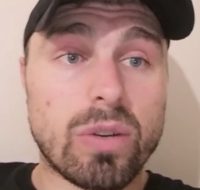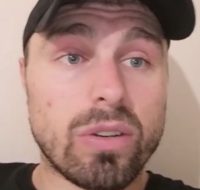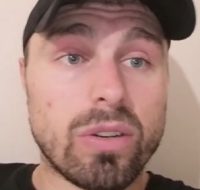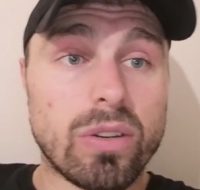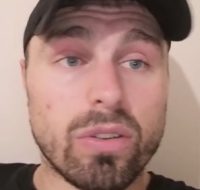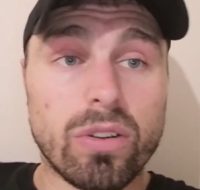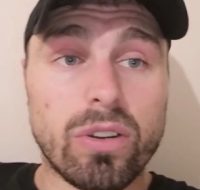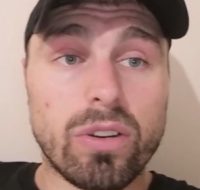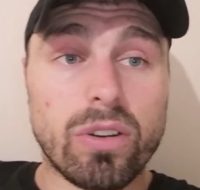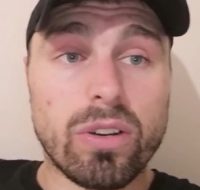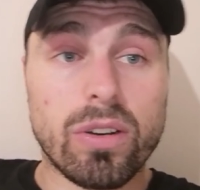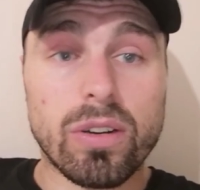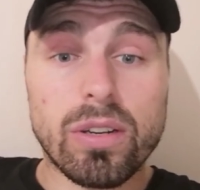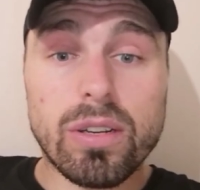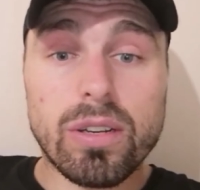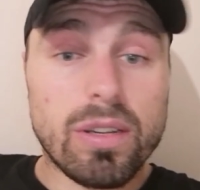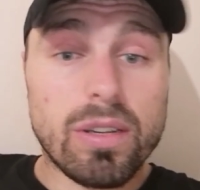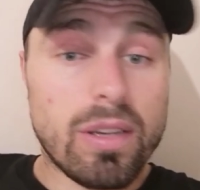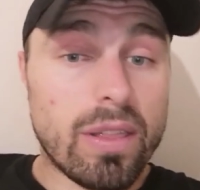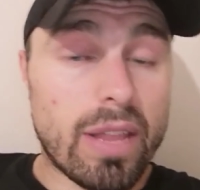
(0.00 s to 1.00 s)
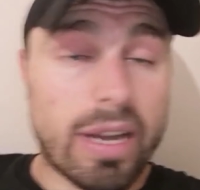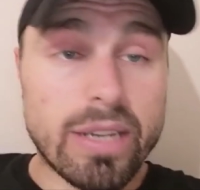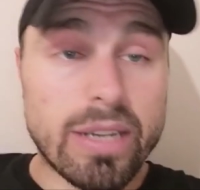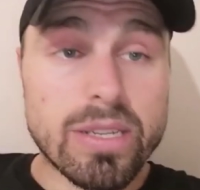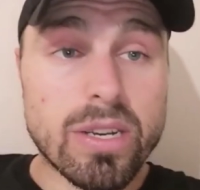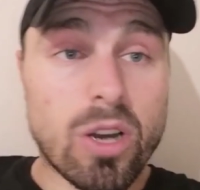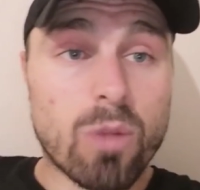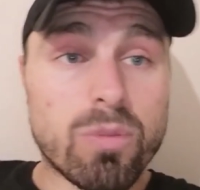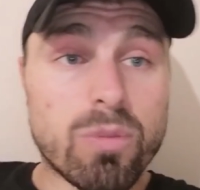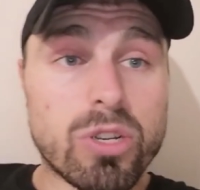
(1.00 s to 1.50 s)
I don't know. That is
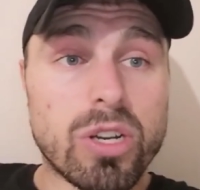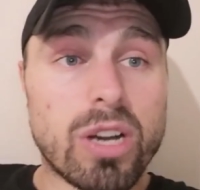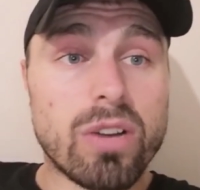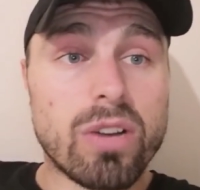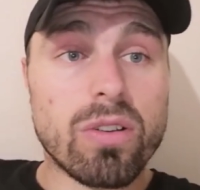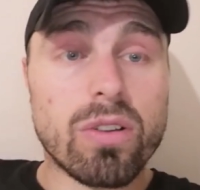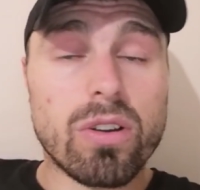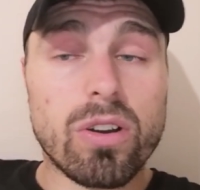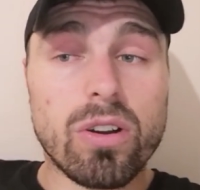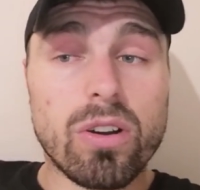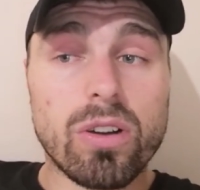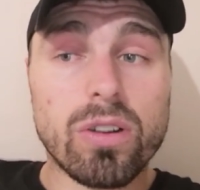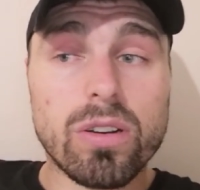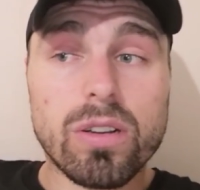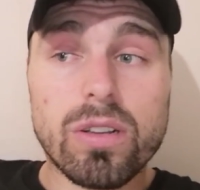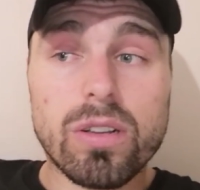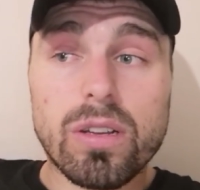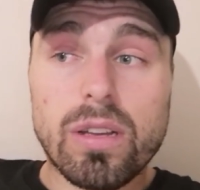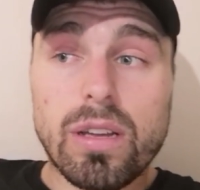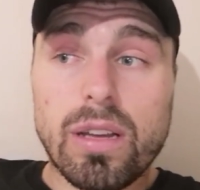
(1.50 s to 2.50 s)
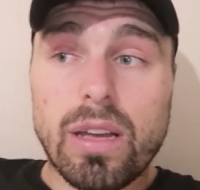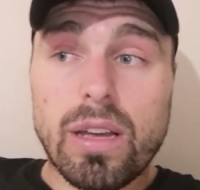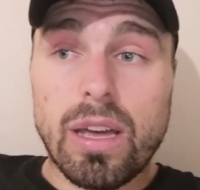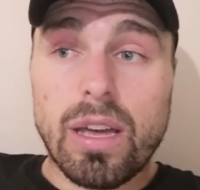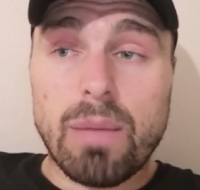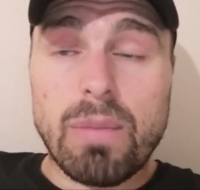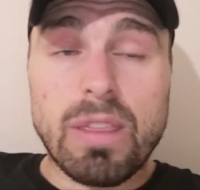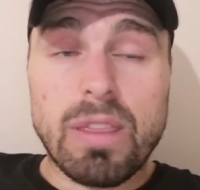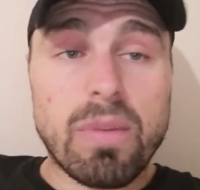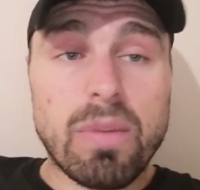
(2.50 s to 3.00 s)
an option. I don't know.
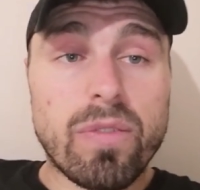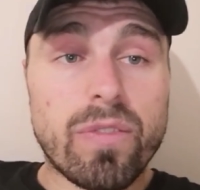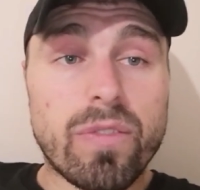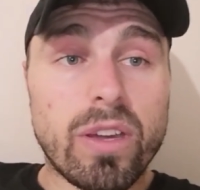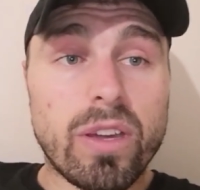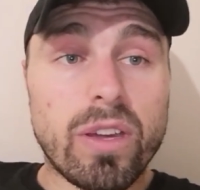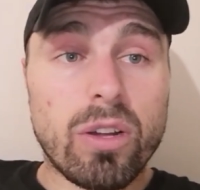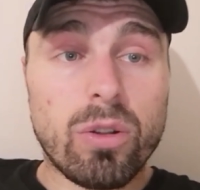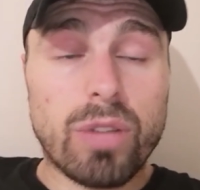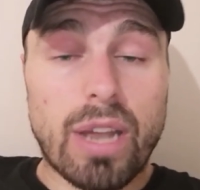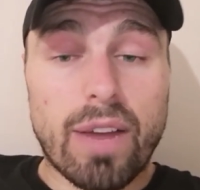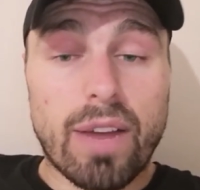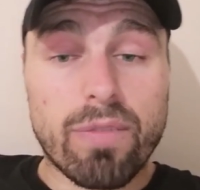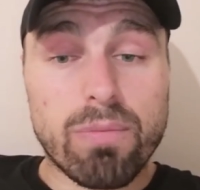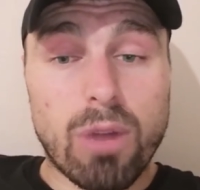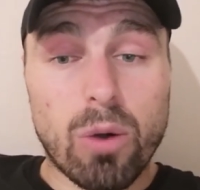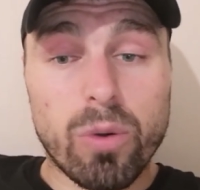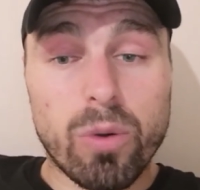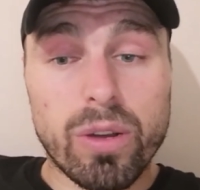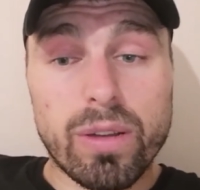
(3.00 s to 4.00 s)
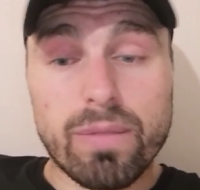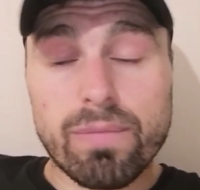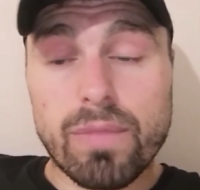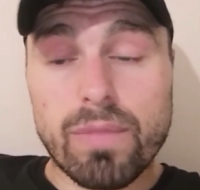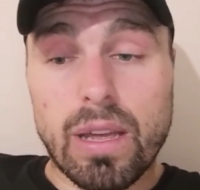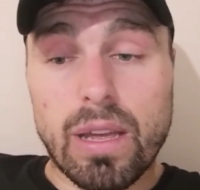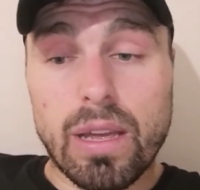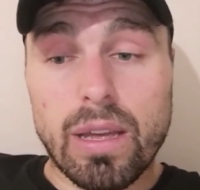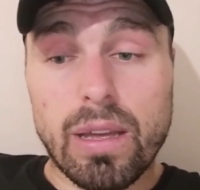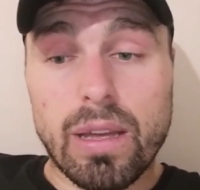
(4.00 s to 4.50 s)
In the midfield, I'd have
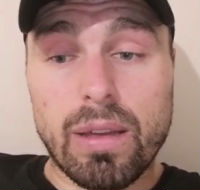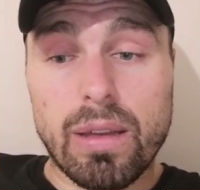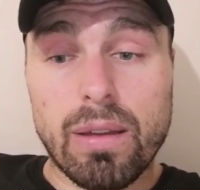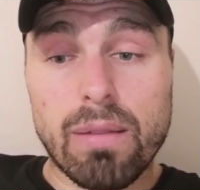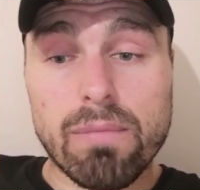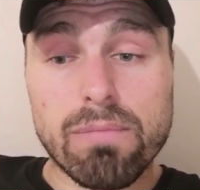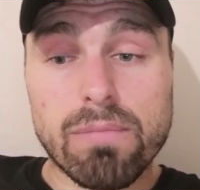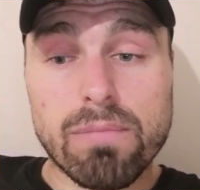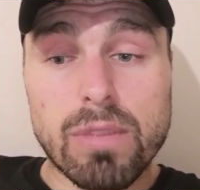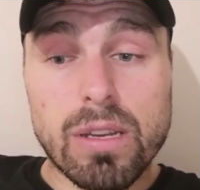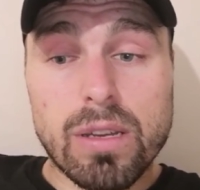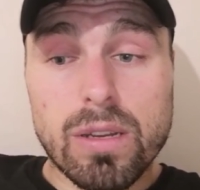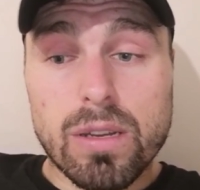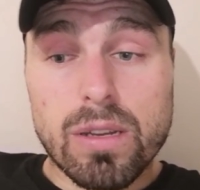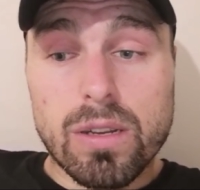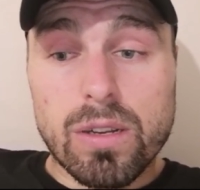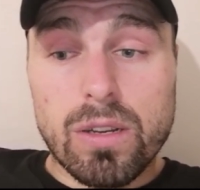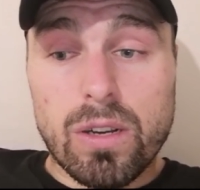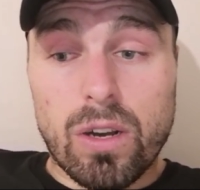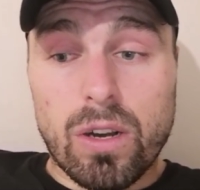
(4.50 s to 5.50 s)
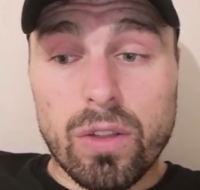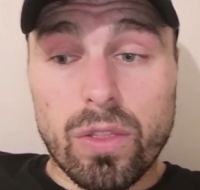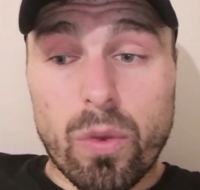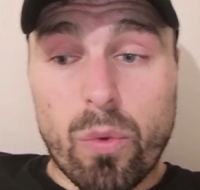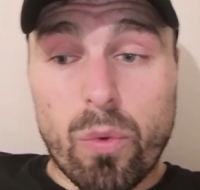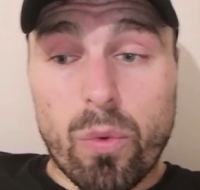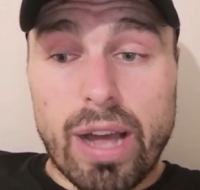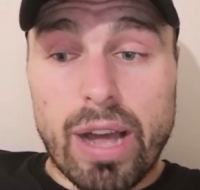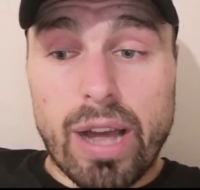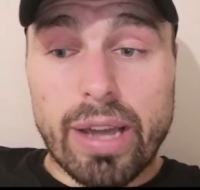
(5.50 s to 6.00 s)
Mowat. On the
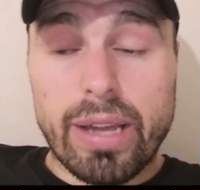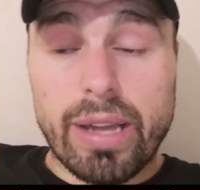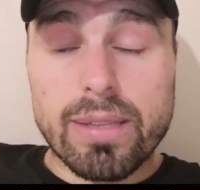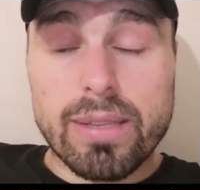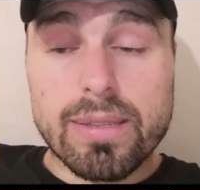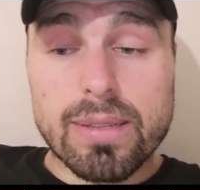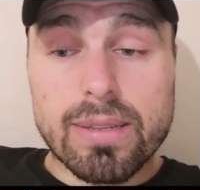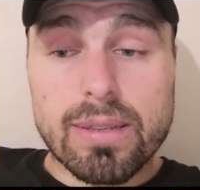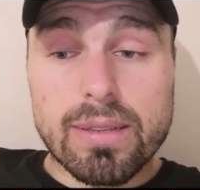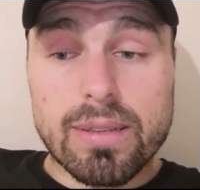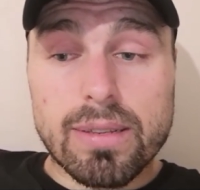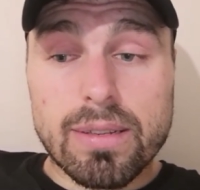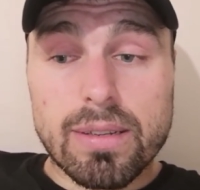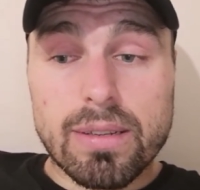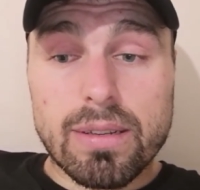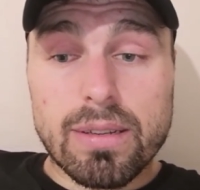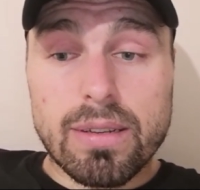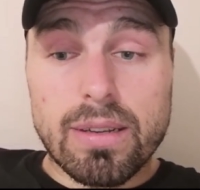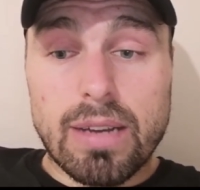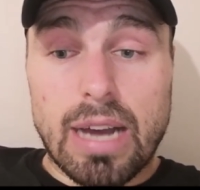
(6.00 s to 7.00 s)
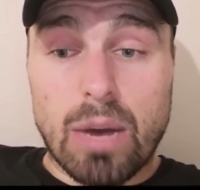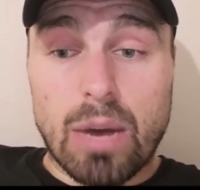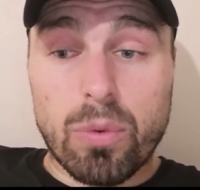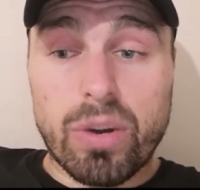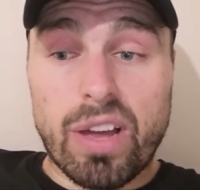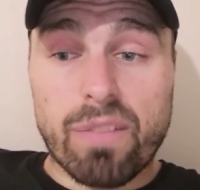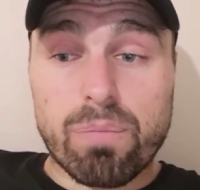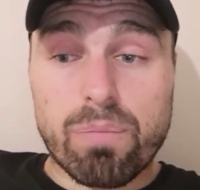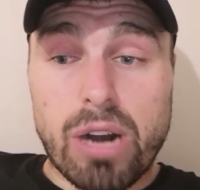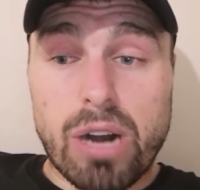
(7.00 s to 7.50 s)
right, I would
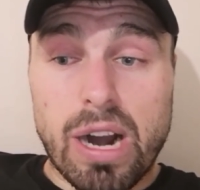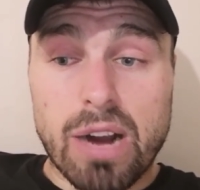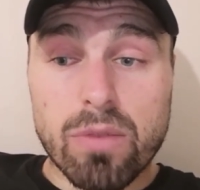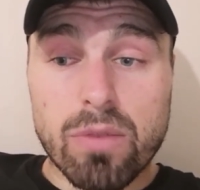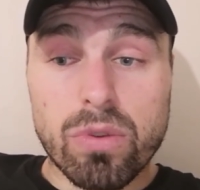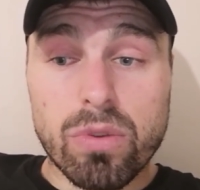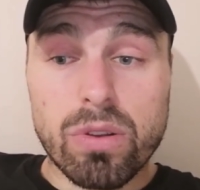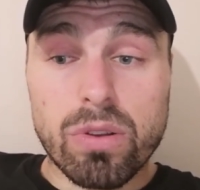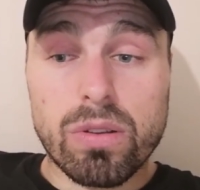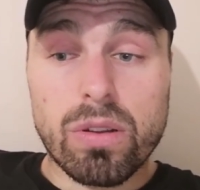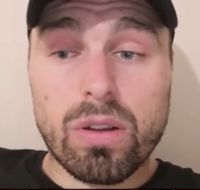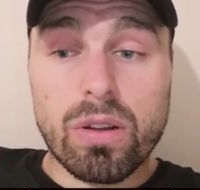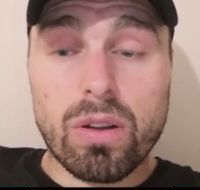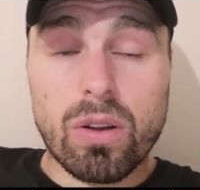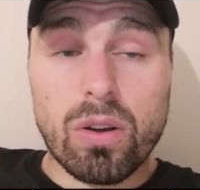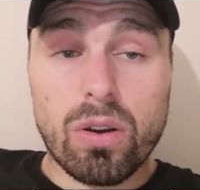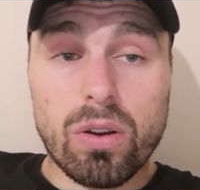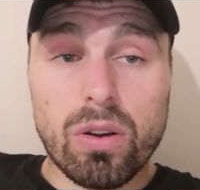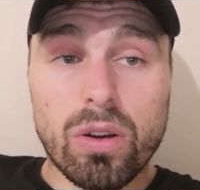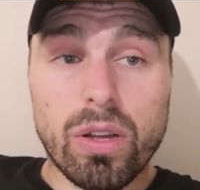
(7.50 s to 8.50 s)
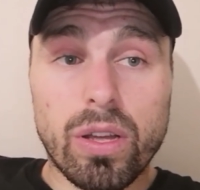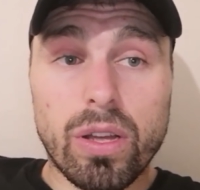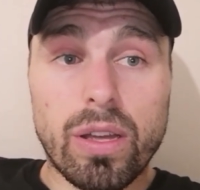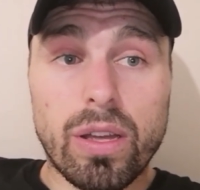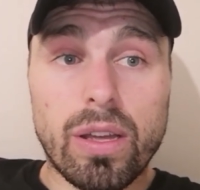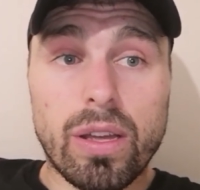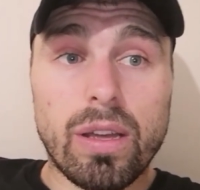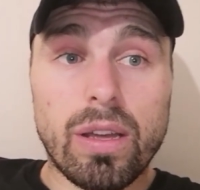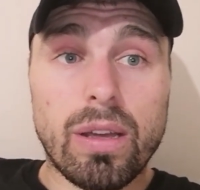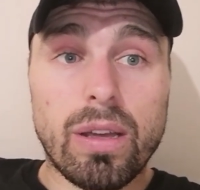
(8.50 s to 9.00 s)
have Brown
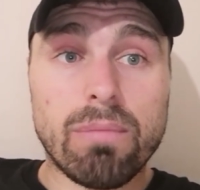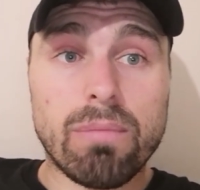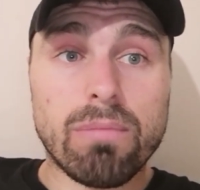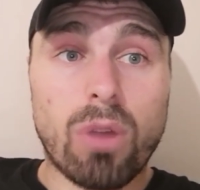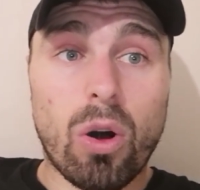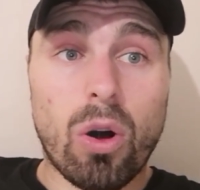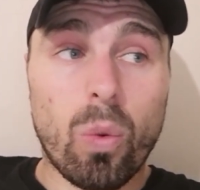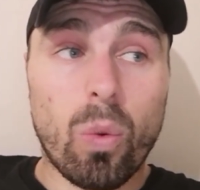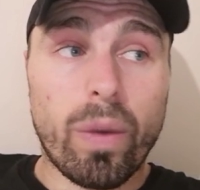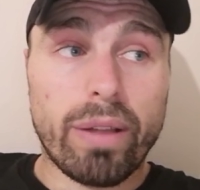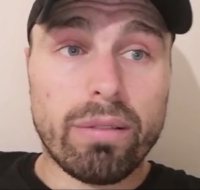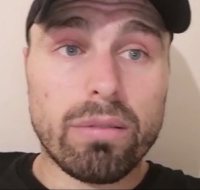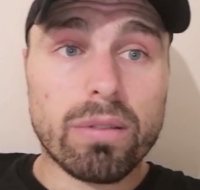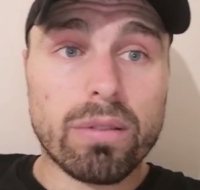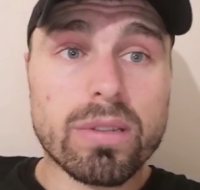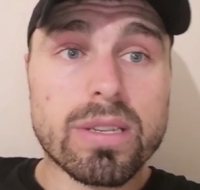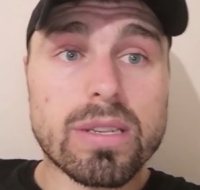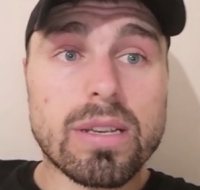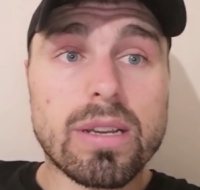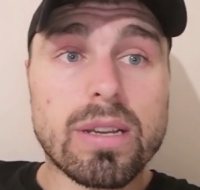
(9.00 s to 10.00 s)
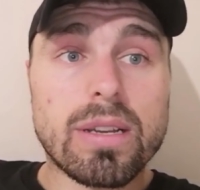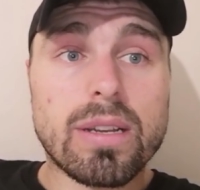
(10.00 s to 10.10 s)
or Wilkes.